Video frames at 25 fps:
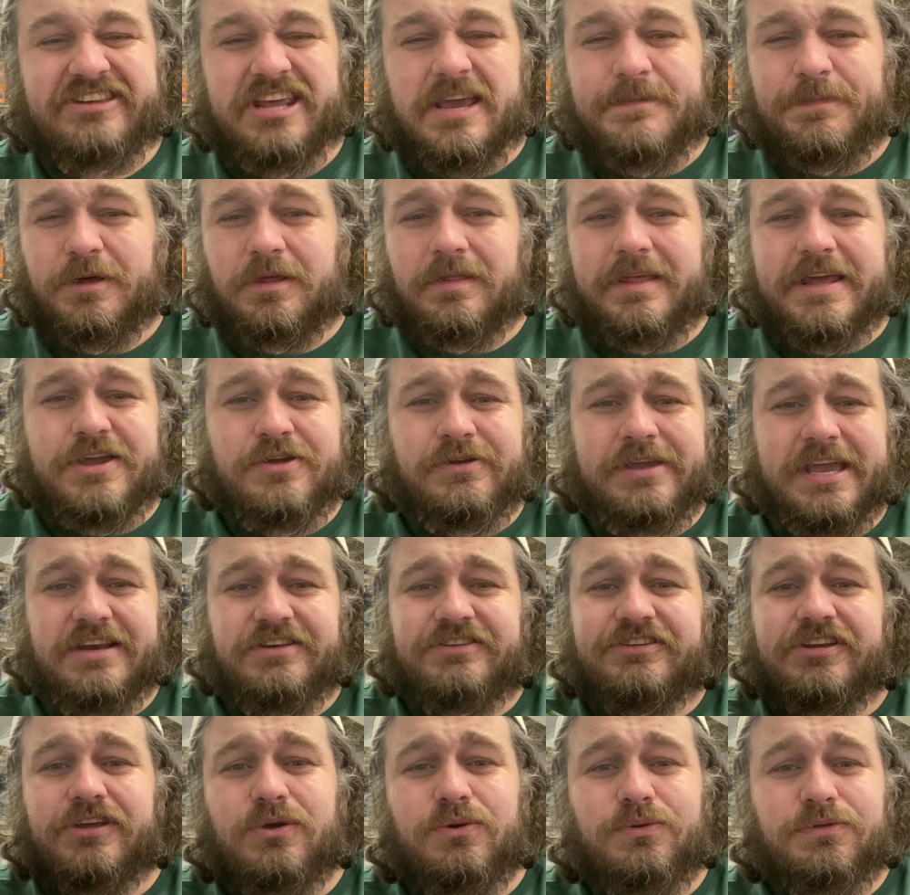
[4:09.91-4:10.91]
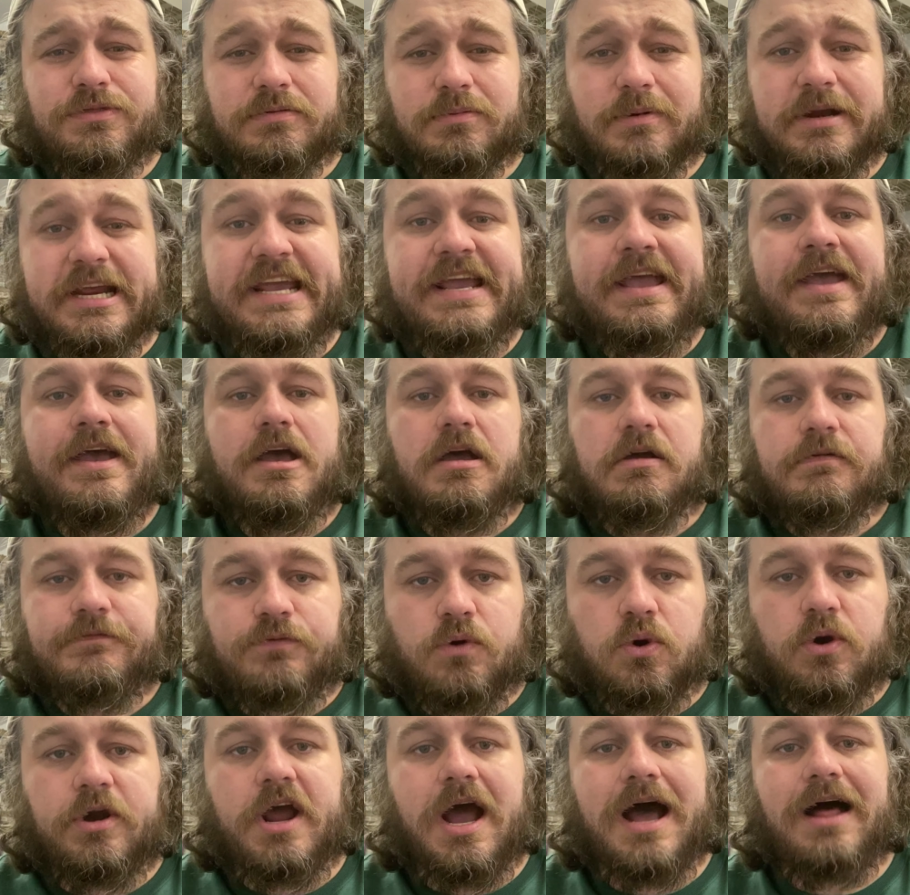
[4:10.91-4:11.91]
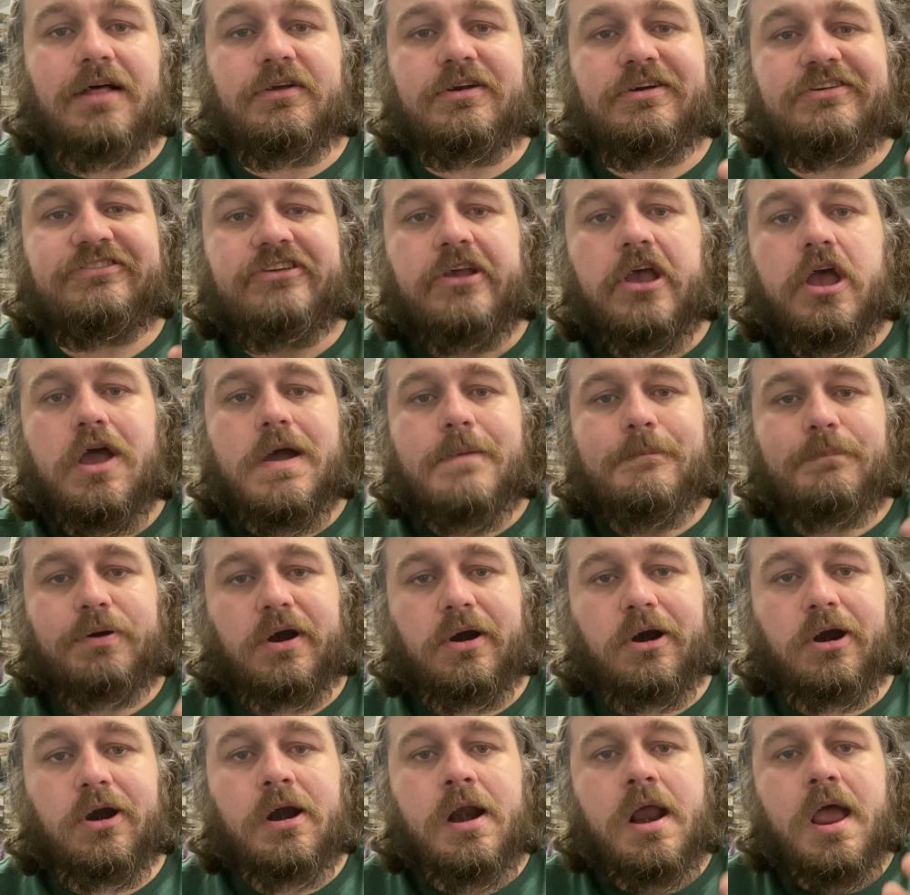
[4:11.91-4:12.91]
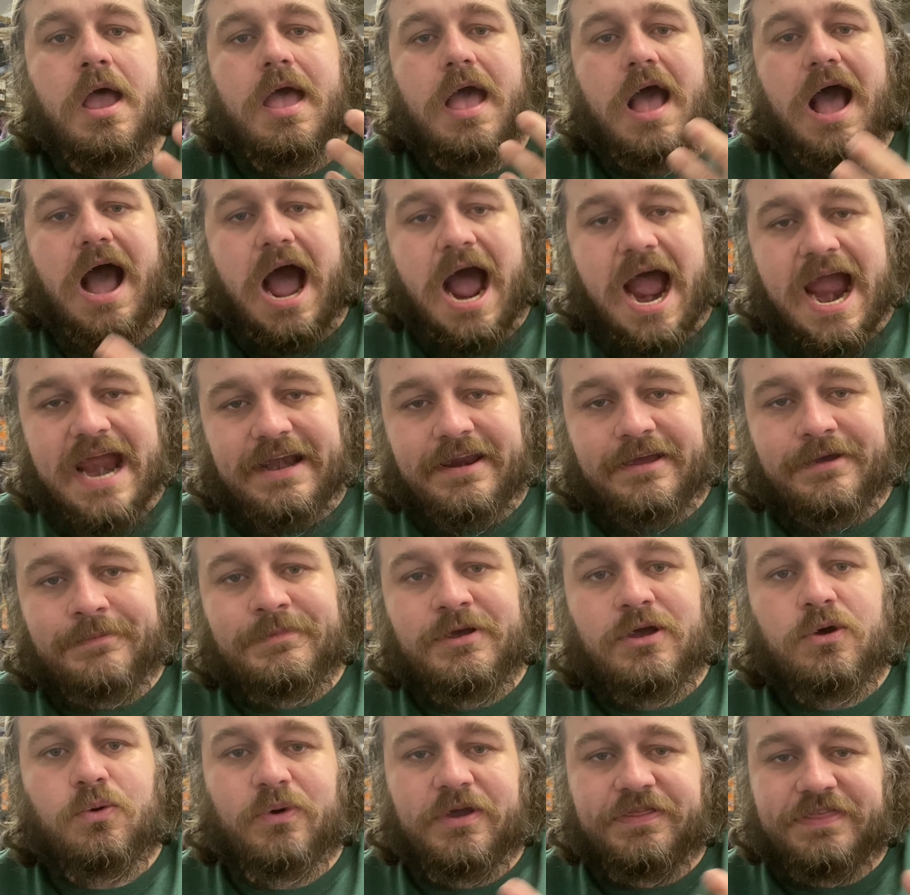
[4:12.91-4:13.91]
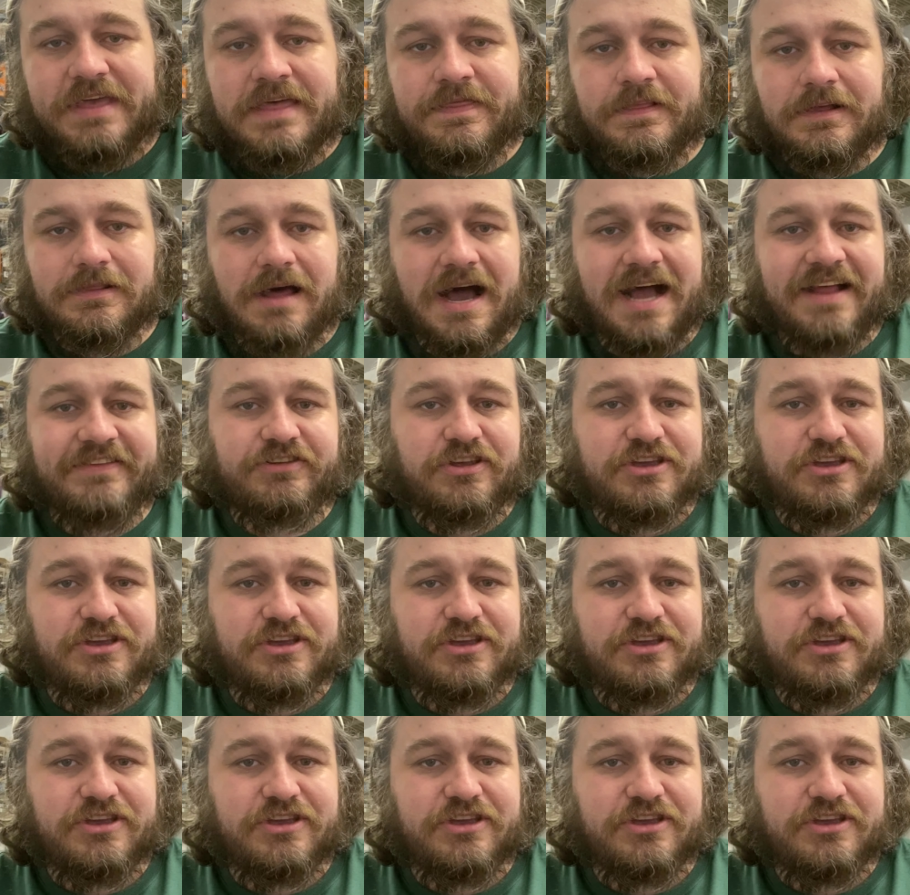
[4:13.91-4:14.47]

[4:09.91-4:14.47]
Typically, you can get $2, $3, $4 per item within the lot.